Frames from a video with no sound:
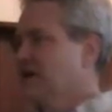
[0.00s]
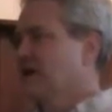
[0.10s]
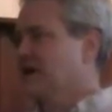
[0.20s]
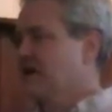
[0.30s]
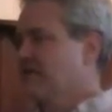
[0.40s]

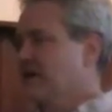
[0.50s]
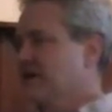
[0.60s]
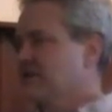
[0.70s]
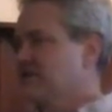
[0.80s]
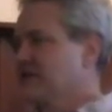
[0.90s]
And I come
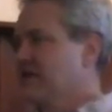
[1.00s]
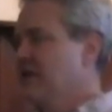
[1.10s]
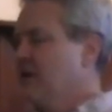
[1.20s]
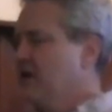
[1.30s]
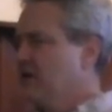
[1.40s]
back and say,
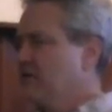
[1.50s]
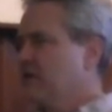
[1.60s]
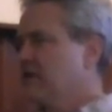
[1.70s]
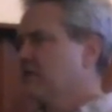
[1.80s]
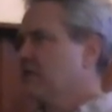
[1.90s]
oh
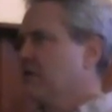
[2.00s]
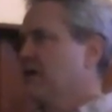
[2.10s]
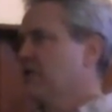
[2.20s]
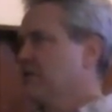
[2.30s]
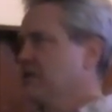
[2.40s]
really, well
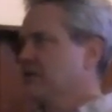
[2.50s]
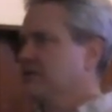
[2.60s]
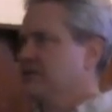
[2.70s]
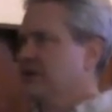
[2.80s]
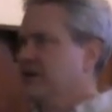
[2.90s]
uh, we'd like
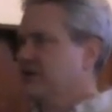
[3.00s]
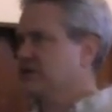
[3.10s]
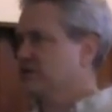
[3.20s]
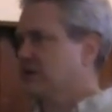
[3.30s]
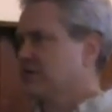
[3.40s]
to engage
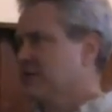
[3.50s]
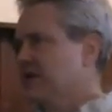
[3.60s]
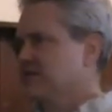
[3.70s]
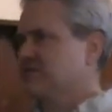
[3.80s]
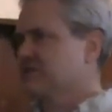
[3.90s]
in like
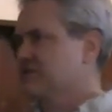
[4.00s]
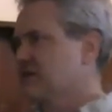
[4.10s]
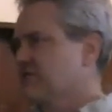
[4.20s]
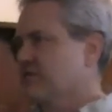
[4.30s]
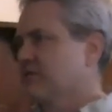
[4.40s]
massive
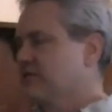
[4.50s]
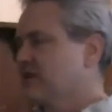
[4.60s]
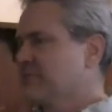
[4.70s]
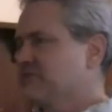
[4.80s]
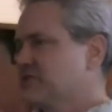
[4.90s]
discovery with
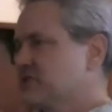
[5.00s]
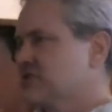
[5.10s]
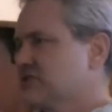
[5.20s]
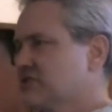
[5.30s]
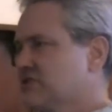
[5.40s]

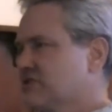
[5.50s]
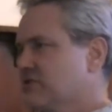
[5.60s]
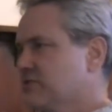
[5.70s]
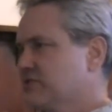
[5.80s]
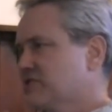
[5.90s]
depositions to
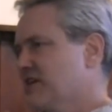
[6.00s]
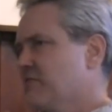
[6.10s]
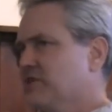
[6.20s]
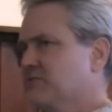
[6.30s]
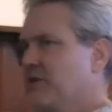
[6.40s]
determine just how
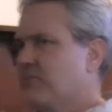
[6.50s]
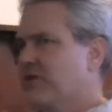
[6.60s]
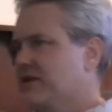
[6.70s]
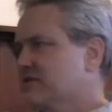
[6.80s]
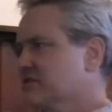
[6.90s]
much
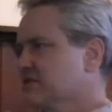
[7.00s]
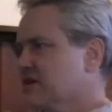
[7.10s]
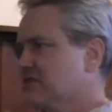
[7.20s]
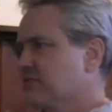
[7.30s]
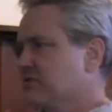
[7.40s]
malpractice this
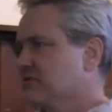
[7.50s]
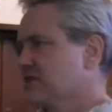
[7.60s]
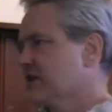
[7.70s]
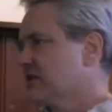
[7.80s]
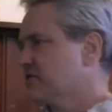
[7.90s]
hospital is
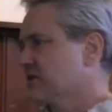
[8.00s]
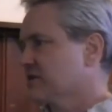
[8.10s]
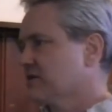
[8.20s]
engaged in.